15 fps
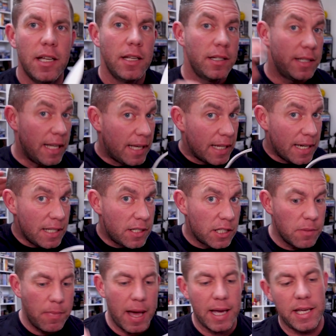digging into the
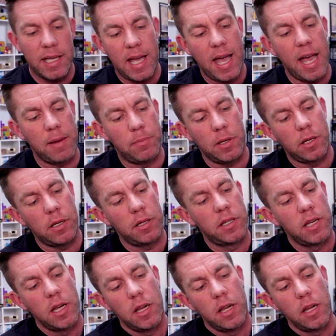back of your head, because